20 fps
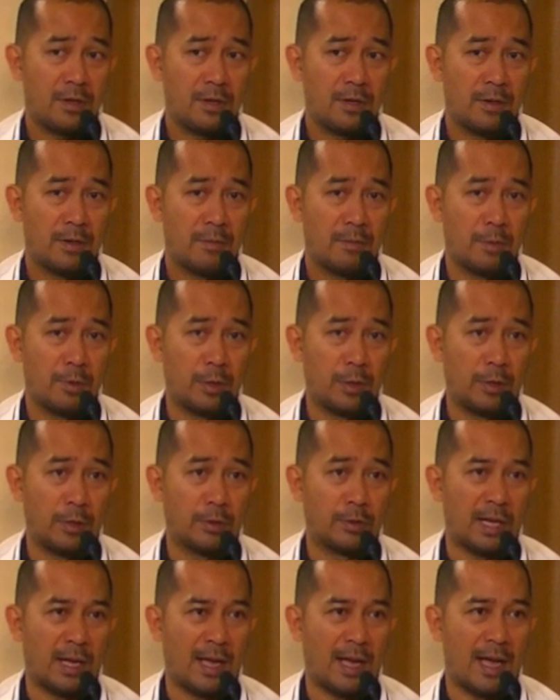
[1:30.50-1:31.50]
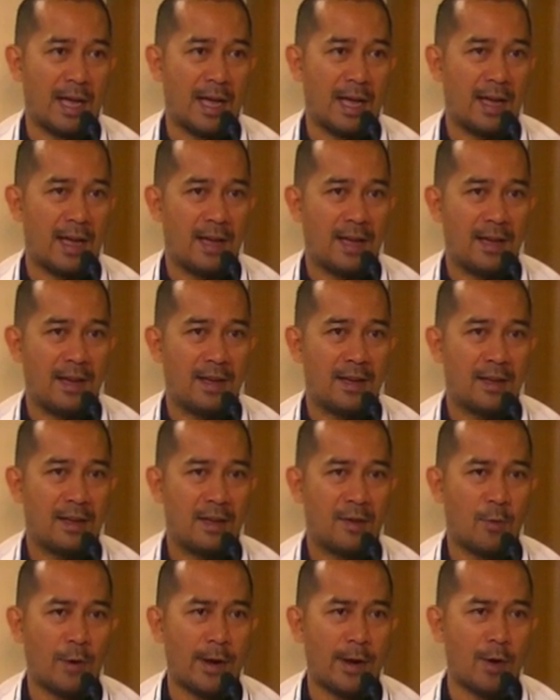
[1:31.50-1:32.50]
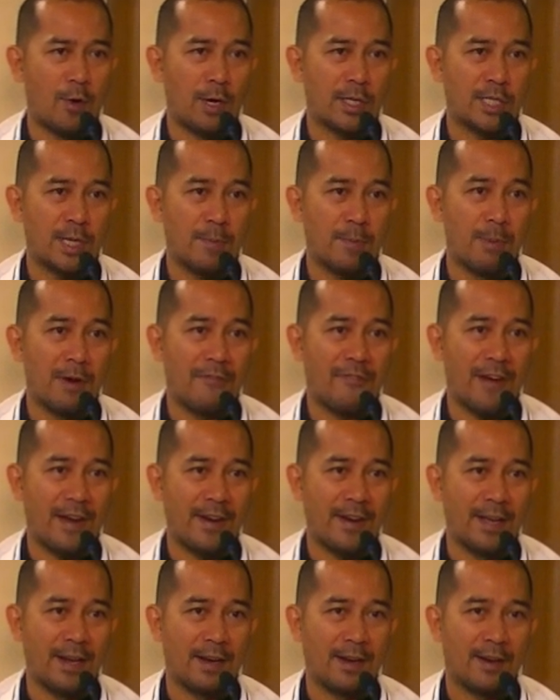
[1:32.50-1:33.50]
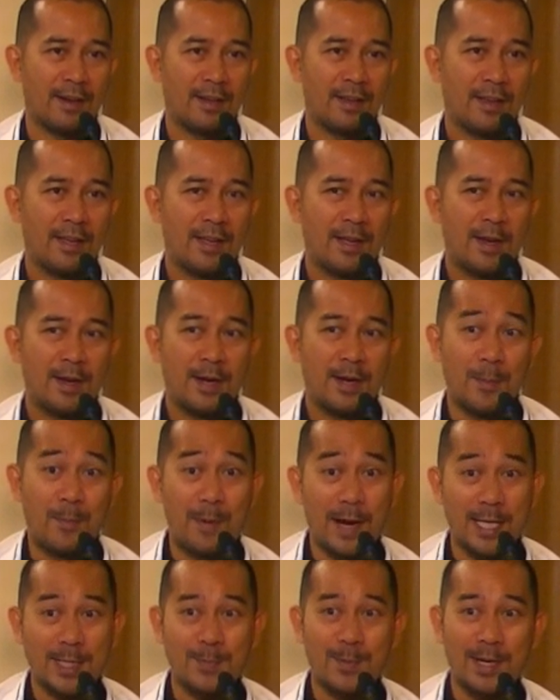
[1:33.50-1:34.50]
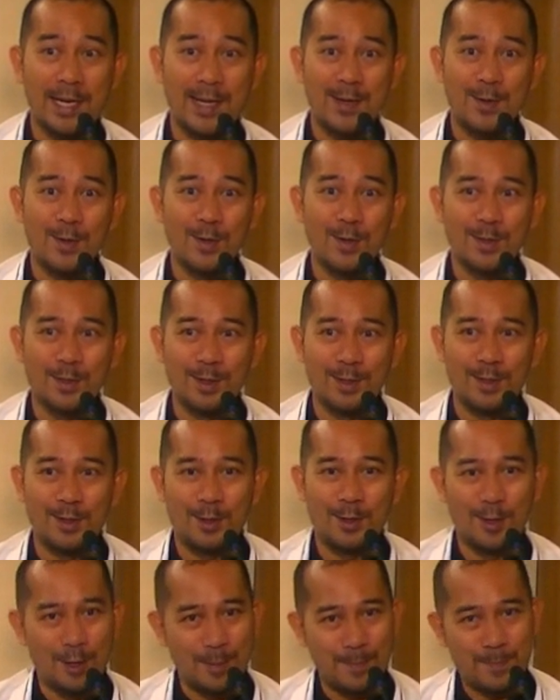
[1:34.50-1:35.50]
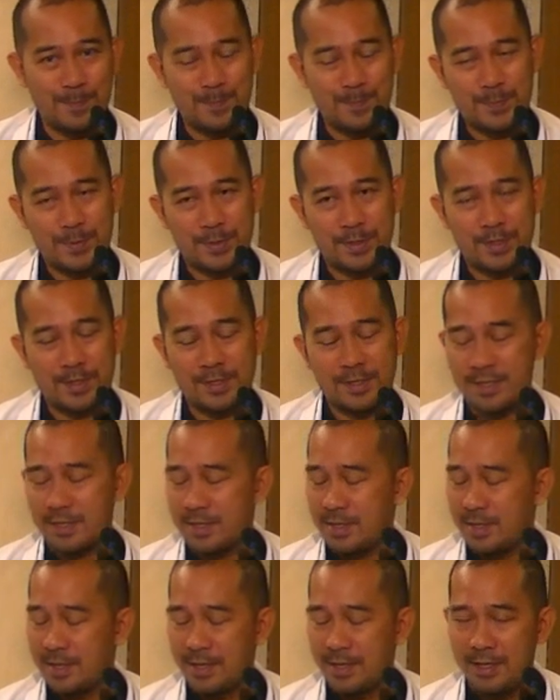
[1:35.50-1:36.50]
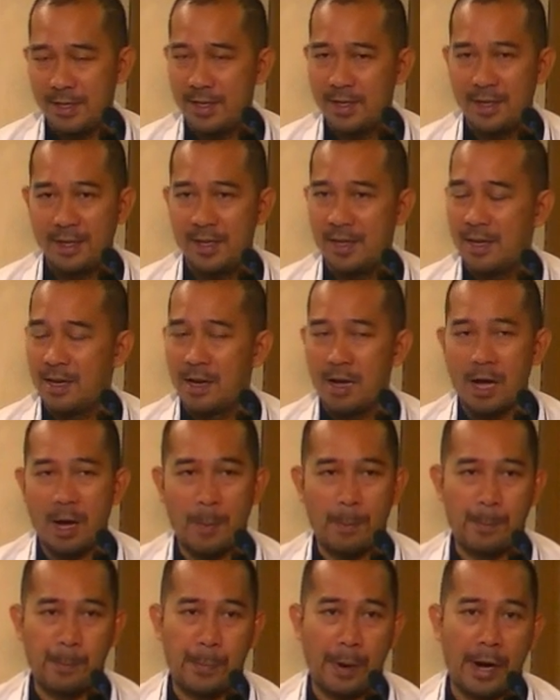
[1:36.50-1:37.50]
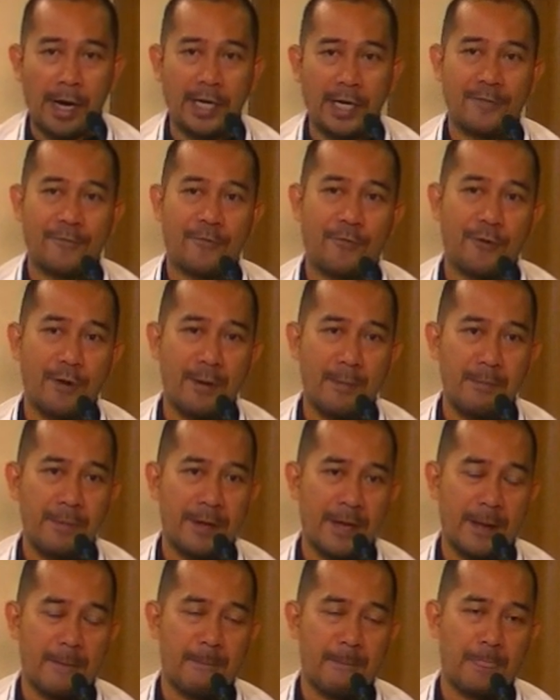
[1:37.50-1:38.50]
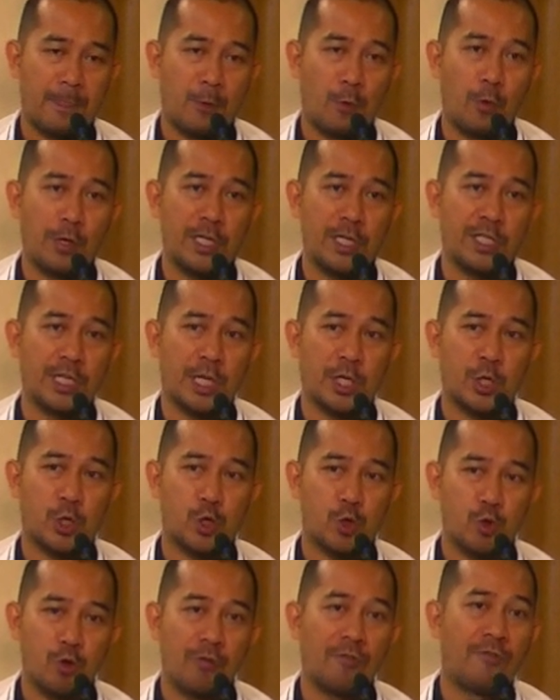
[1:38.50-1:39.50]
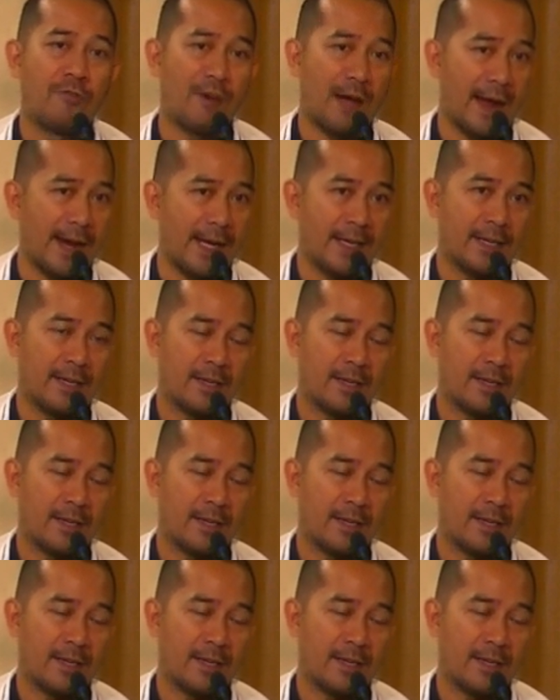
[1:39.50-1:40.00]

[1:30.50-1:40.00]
Mo yung tanga, wala ko kasimba, Father, na-bless man hinoon ko. Oops! Apart from Him, who is the true vine,